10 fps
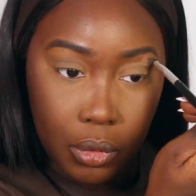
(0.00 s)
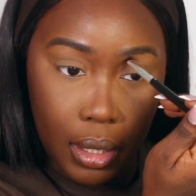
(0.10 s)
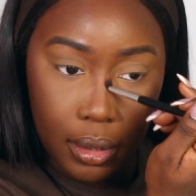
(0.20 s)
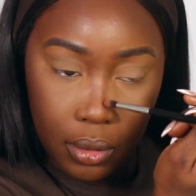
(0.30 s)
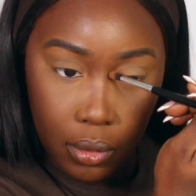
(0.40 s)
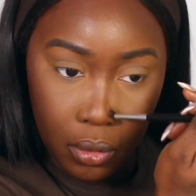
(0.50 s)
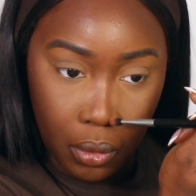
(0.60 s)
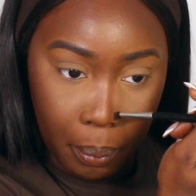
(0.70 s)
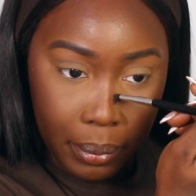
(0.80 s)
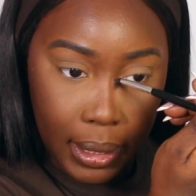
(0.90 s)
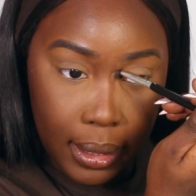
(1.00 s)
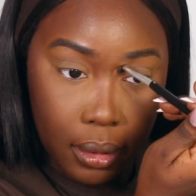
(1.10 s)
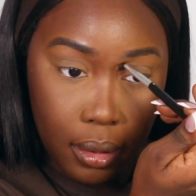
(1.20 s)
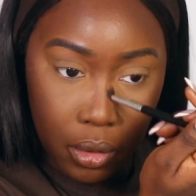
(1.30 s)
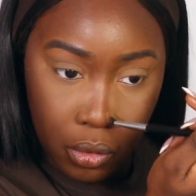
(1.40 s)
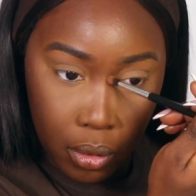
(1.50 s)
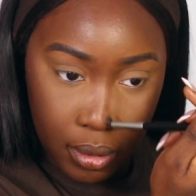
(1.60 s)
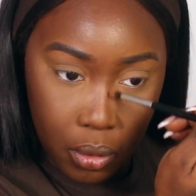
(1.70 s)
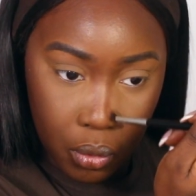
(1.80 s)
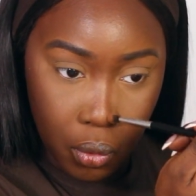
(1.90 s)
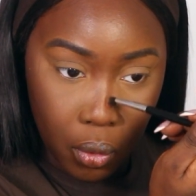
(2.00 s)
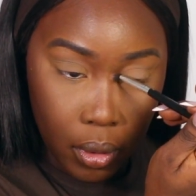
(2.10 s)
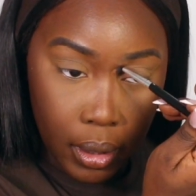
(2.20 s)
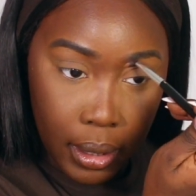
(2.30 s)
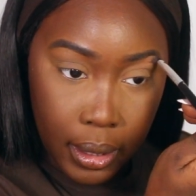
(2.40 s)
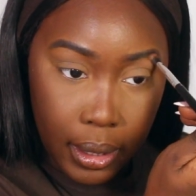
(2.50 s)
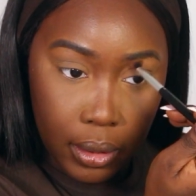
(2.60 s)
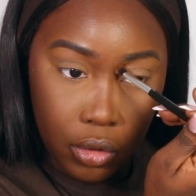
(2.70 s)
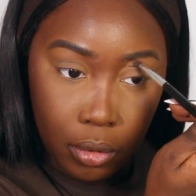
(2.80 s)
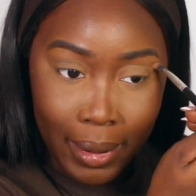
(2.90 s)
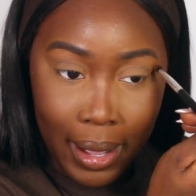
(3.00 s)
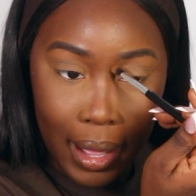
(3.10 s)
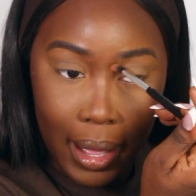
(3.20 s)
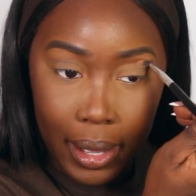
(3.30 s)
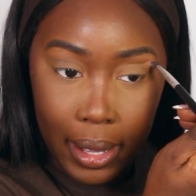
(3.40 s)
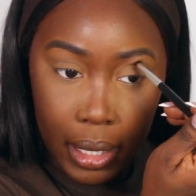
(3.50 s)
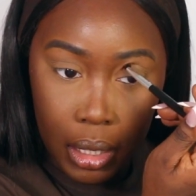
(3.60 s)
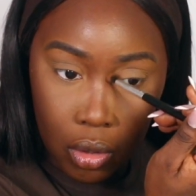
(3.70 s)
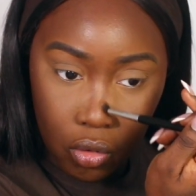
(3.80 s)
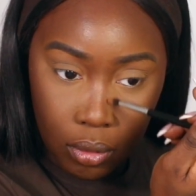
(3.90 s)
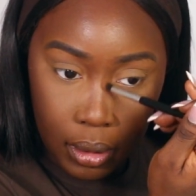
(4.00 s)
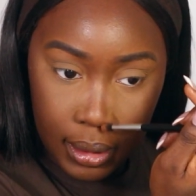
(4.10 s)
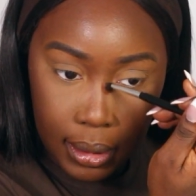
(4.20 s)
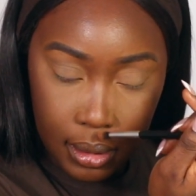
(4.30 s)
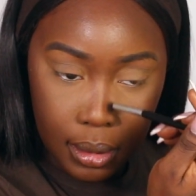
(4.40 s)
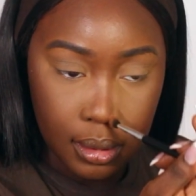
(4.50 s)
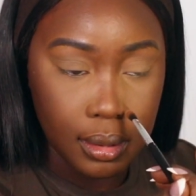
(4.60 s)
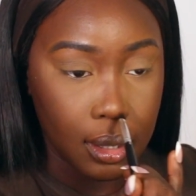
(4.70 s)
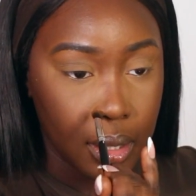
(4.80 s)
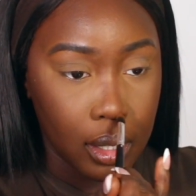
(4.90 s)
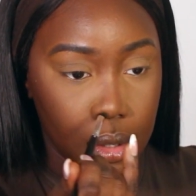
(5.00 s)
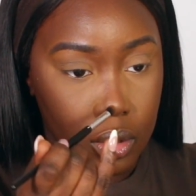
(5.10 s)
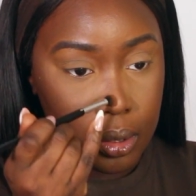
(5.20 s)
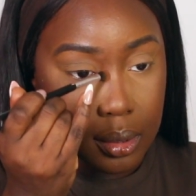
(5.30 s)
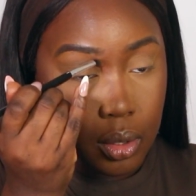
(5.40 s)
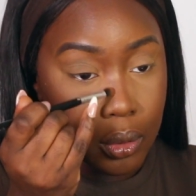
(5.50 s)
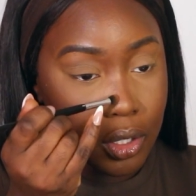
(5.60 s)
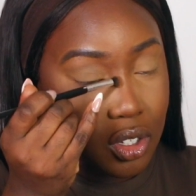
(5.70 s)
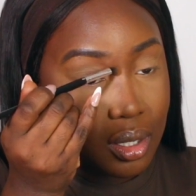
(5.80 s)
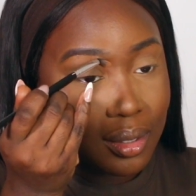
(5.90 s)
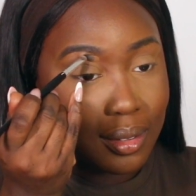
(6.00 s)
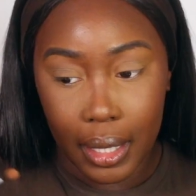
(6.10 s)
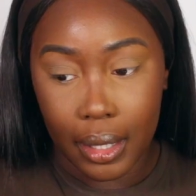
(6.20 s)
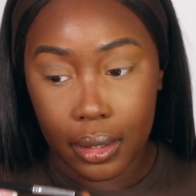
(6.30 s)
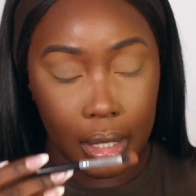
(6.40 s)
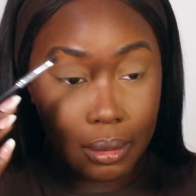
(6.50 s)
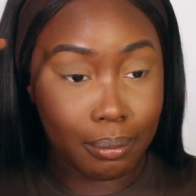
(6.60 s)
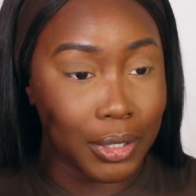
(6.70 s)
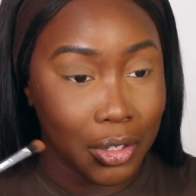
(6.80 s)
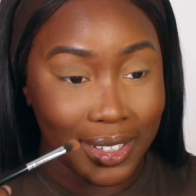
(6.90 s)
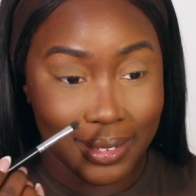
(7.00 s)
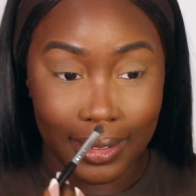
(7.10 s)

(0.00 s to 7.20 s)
I'm trying to blend the nose contour into my eye crease just so it looks like it belongs